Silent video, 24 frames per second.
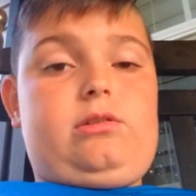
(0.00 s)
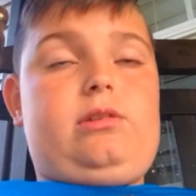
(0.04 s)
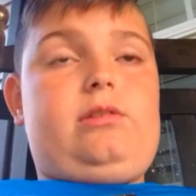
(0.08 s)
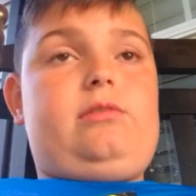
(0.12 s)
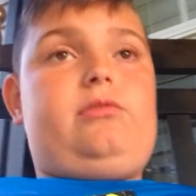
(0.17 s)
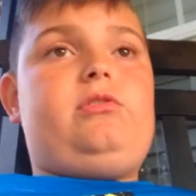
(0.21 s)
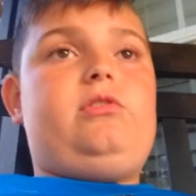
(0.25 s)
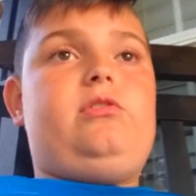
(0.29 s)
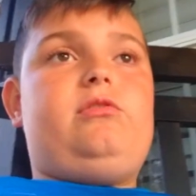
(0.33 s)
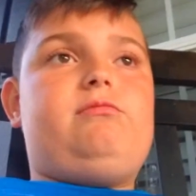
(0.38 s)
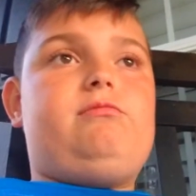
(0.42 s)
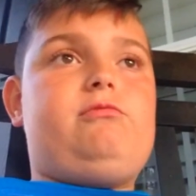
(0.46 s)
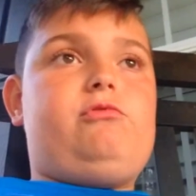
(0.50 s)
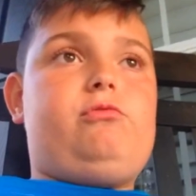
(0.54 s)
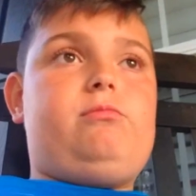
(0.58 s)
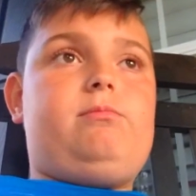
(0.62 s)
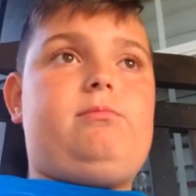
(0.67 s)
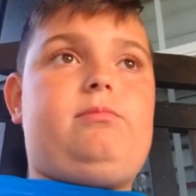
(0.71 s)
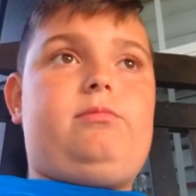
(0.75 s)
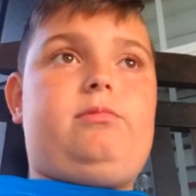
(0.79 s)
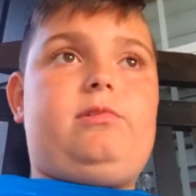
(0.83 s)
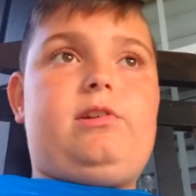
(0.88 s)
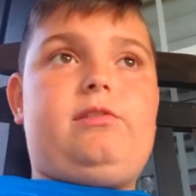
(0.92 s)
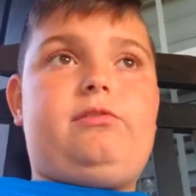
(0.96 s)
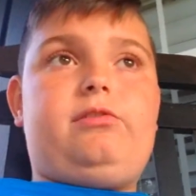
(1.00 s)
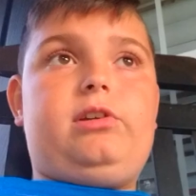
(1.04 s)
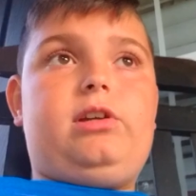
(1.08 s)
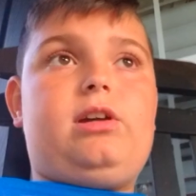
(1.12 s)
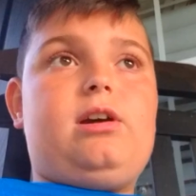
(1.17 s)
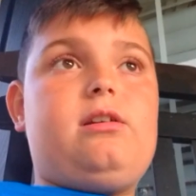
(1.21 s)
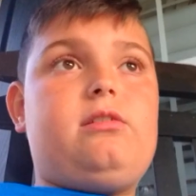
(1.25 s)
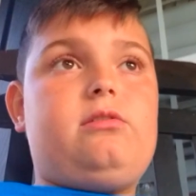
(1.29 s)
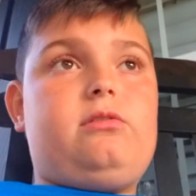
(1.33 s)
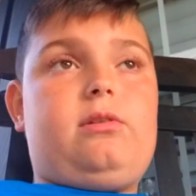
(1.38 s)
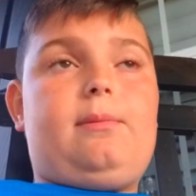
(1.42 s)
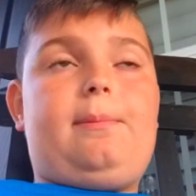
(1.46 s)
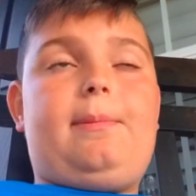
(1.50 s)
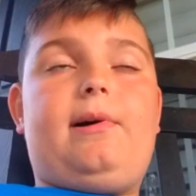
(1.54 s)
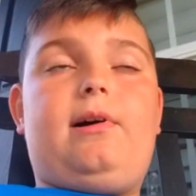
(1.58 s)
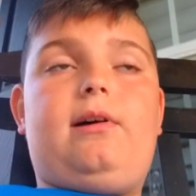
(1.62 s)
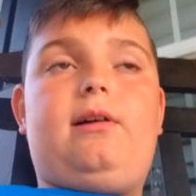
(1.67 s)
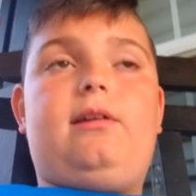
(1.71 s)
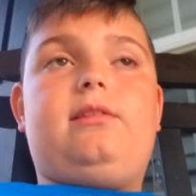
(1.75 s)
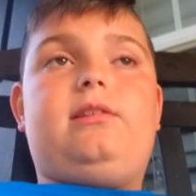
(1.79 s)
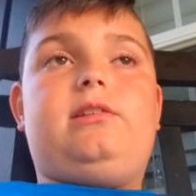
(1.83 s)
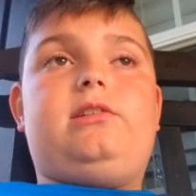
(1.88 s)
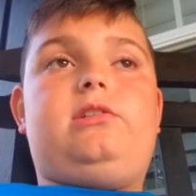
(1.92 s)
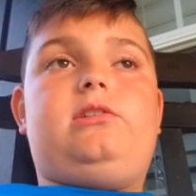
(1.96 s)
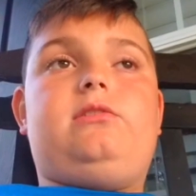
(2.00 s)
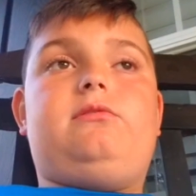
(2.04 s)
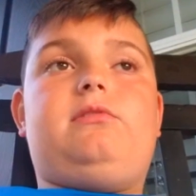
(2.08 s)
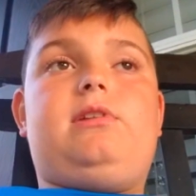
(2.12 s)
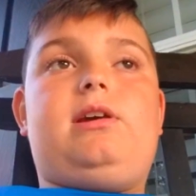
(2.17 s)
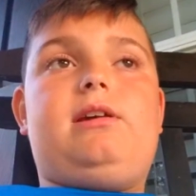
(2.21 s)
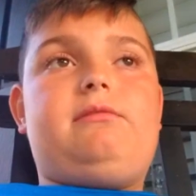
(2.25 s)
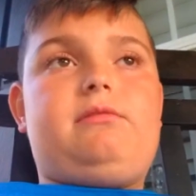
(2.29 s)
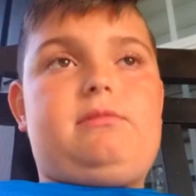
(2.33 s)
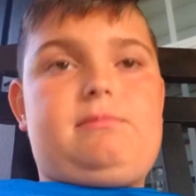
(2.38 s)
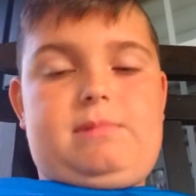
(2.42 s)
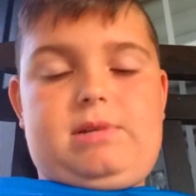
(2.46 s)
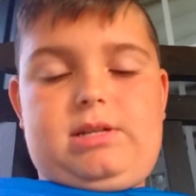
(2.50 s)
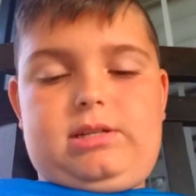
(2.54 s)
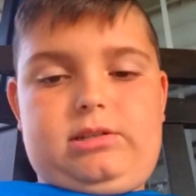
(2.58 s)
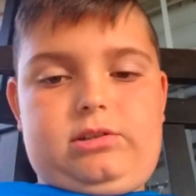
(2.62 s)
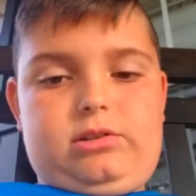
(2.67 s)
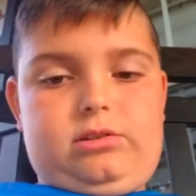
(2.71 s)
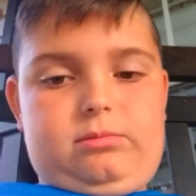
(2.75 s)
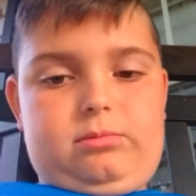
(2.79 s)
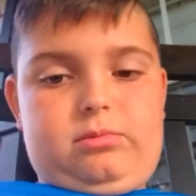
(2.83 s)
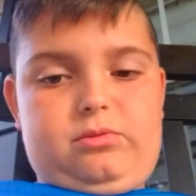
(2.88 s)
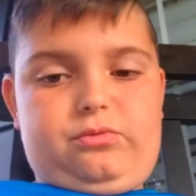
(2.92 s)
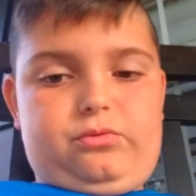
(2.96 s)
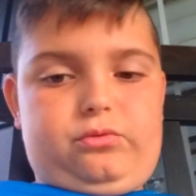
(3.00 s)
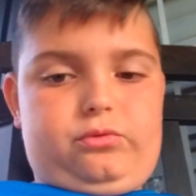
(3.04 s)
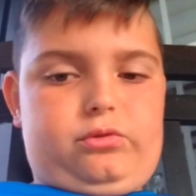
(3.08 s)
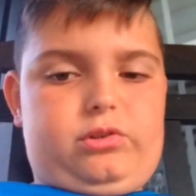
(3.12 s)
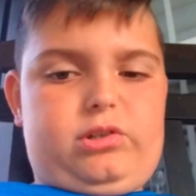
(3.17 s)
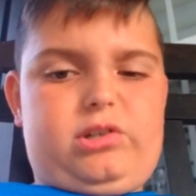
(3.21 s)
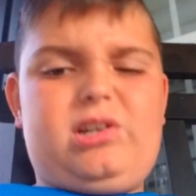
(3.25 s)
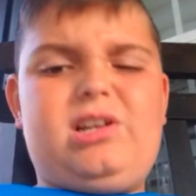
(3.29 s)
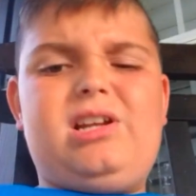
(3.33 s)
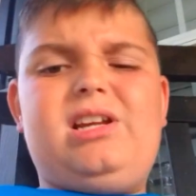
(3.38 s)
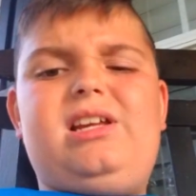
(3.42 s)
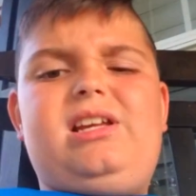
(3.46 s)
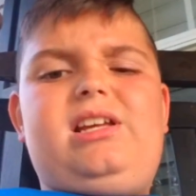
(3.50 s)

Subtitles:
If you go to a pond that you've never been to before,